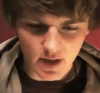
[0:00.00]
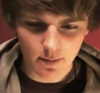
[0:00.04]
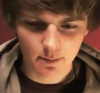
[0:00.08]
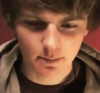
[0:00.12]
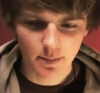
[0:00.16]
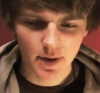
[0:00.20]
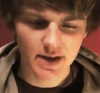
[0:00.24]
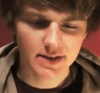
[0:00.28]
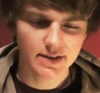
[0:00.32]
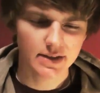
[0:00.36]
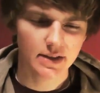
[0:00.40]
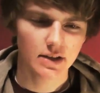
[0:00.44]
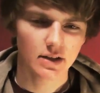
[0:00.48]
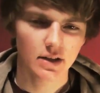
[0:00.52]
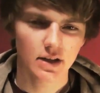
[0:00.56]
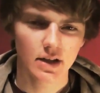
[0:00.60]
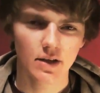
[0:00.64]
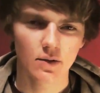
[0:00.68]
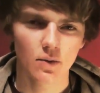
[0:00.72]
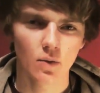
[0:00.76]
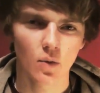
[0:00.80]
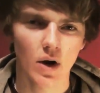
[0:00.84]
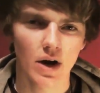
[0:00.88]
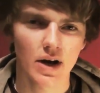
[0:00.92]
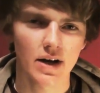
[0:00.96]
Basically
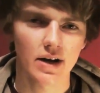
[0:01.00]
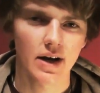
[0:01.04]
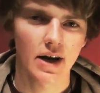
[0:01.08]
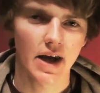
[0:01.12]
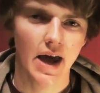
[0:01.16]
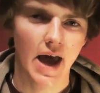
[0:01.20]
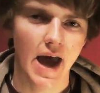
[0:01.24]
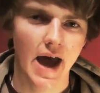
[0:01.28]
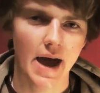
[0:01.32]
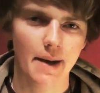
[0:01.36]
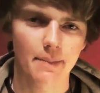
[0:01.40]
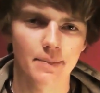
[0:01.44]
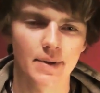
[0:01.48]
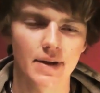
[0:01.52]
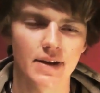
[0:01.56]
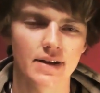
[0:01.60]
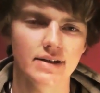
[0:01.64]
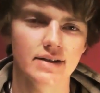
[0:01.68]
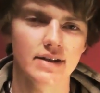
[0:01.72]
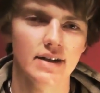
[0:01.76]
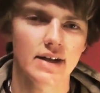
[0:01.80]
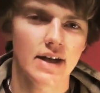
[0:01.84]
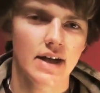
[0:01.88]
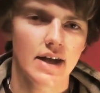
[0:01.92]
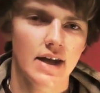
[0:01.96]
what
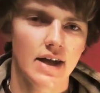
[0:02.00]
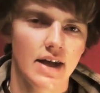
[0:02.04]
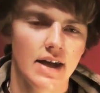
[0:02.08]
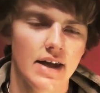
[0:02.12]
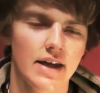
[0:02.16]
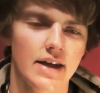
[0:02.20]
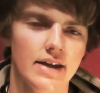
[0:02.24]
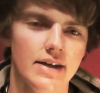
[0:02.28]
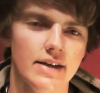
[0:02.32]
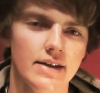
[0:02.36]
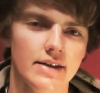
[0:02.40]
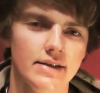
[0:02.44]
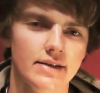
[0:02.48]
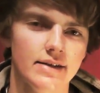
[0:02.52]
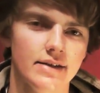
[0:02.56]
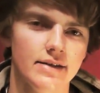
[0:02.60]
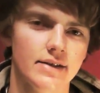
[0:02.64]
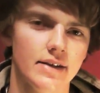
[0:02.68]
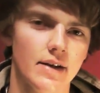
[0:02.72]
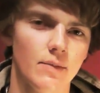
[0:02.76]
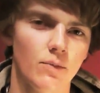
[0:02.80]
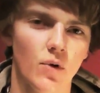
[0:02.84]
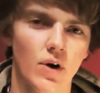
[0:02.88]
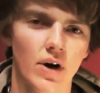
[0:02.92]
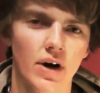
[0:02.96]
happened is
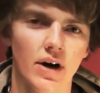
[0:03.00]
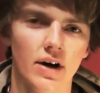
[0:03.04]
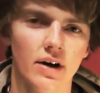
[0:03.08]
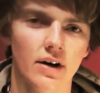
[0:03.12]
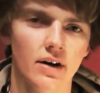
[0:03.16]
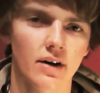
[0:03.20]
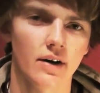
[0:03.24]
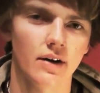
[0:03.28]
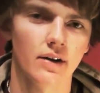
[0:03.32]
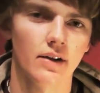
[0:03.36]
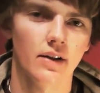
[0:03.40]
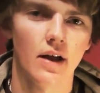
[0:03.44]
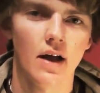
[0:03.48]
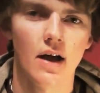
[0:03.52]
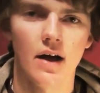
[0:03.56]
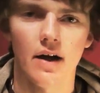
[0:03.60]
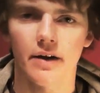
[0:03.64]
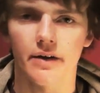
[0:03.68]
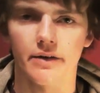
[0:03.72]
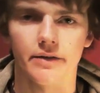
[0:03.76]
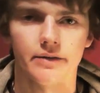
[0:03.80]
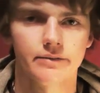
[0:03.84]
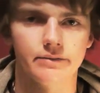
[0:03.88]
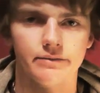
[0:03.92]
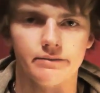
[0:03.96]
somewhere
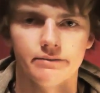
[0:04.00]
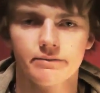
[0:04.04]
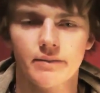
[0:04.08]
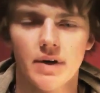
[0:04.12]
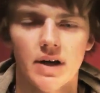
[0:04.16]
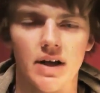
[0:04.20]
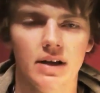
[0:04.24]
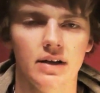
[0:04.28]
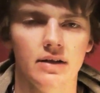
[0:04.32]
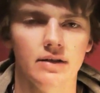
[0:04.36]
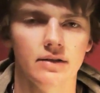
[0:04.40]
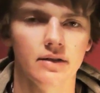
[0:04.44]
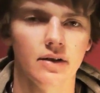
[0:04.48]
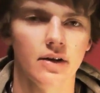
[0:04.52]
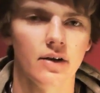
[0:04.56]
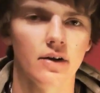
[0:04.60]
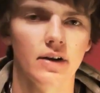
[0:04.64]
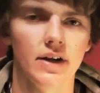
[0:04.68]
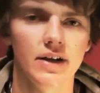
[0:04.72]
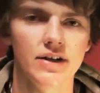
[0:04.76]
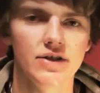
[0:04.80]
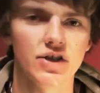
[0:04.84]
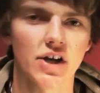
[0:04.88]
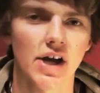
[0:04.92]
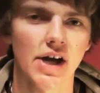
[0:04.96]
along my
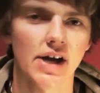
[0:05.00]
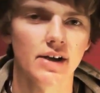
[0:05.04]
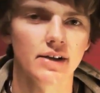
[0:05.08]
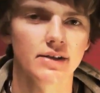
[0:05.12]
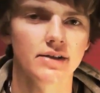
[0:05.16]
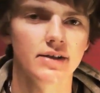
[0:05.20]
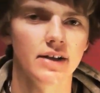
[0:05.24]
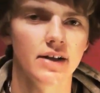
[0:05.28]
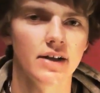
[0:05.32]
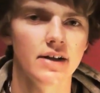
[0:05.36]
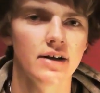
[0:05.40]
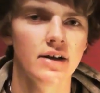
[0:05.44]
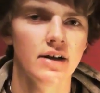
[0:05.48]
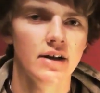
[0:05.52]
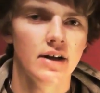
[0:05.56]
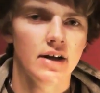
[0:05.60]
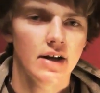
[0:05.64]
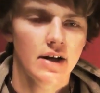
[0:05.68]
early childhood,